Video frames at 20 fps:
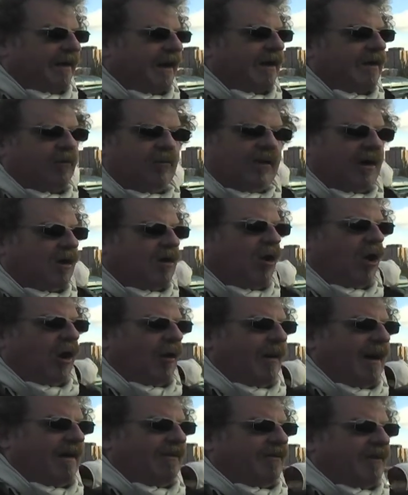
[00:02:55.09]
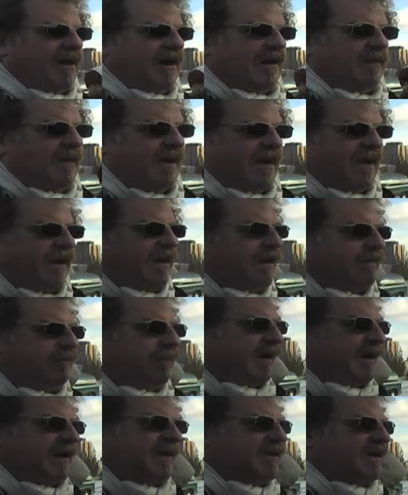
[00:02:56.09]
I don't want to call him African American
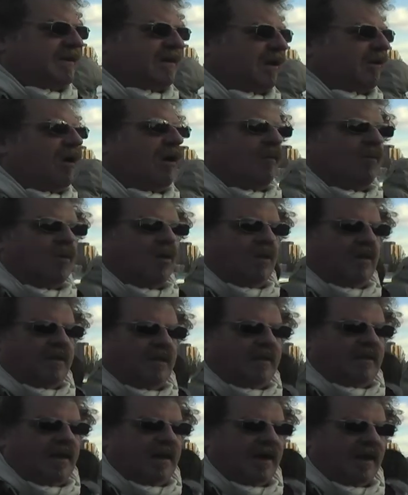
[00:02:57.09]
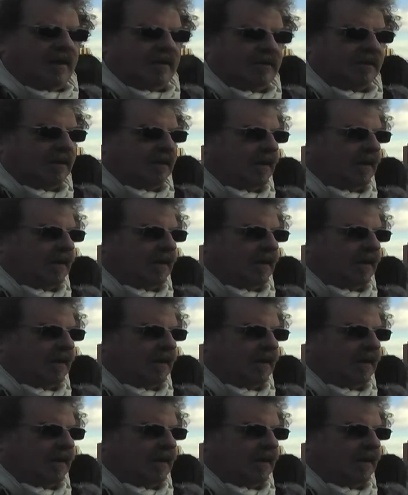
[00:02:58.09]
because he's a lot more than that.